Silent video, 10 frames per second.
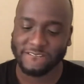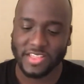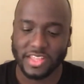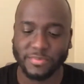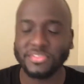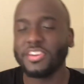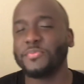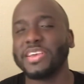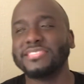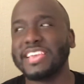Let me start
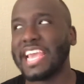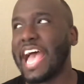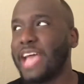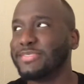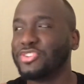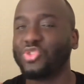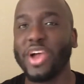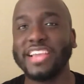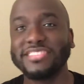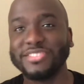by saying I've been
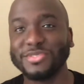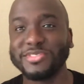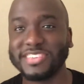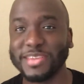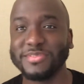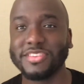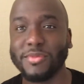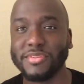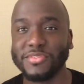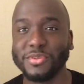trying to do Skeem
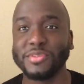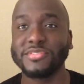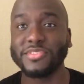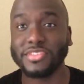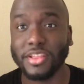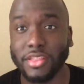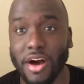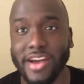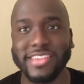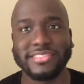Saam reviews for the
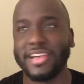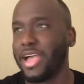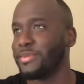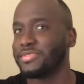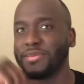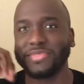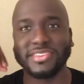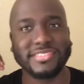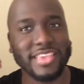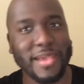longest time. Something
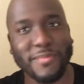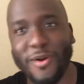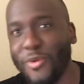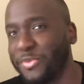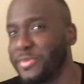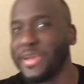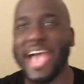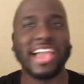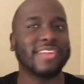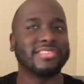just kept holding me
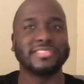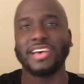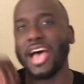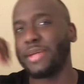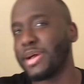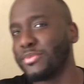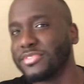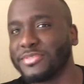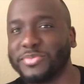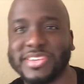back every time. I
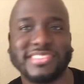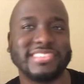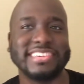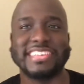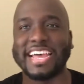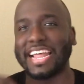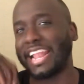was busy, but